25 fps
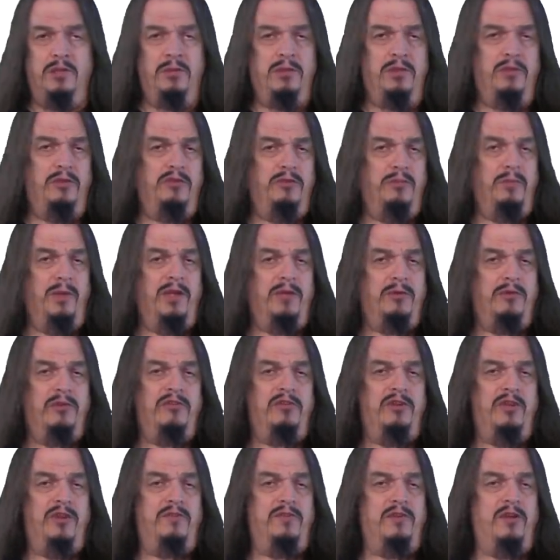You use
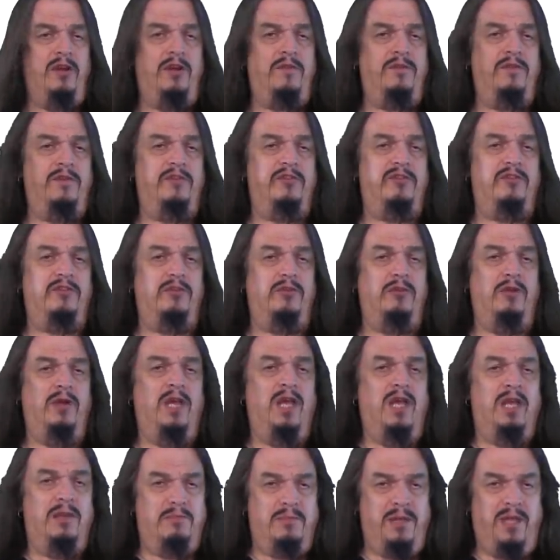Microsoft Office,
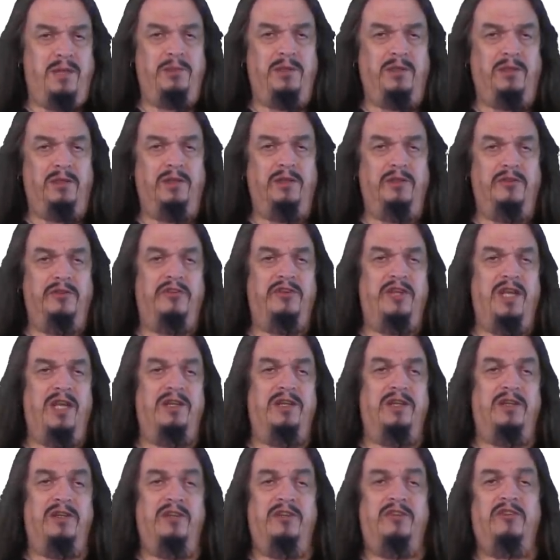so maybe you'll
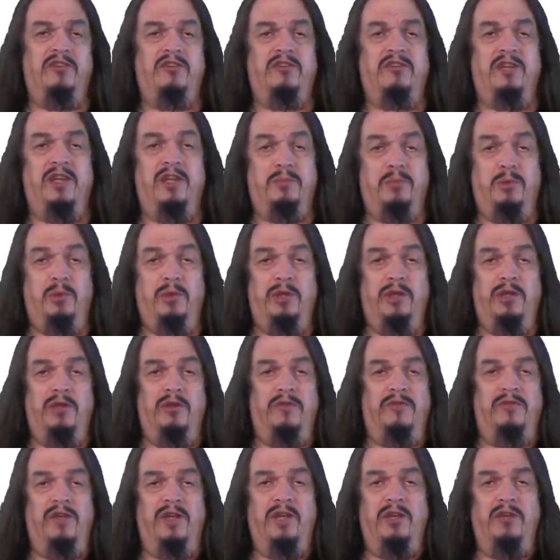understand that this is like
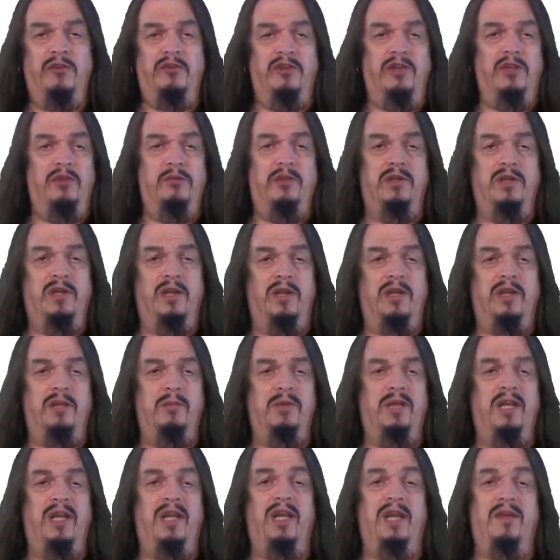putting your figures into a
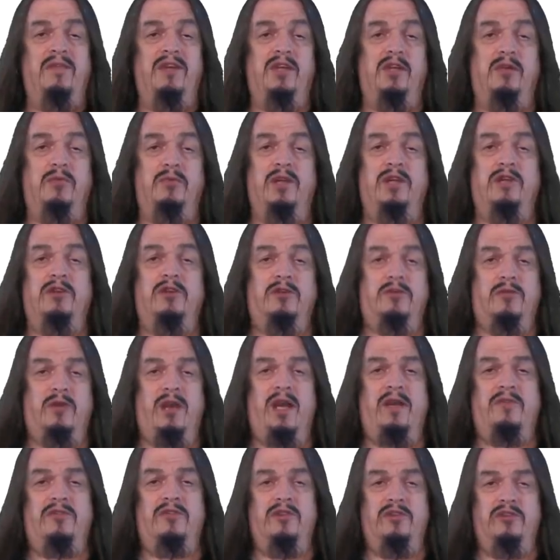document and having it render
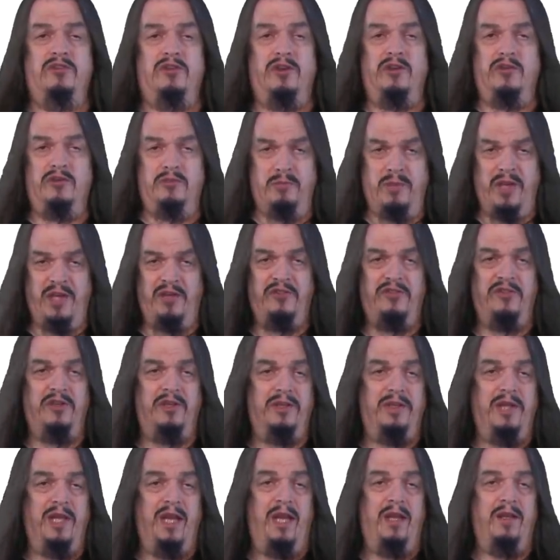graphs and charts
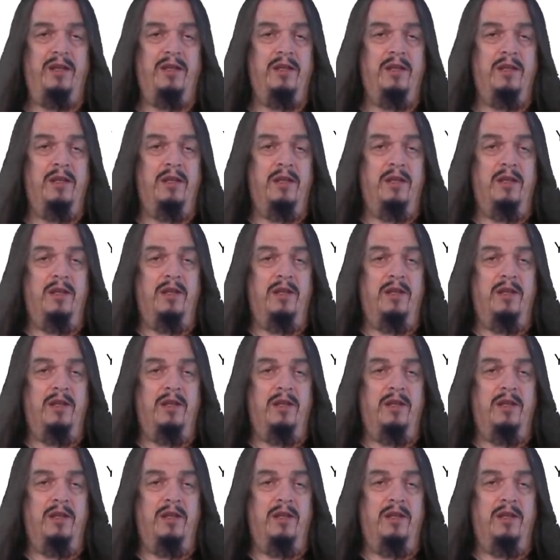based on that.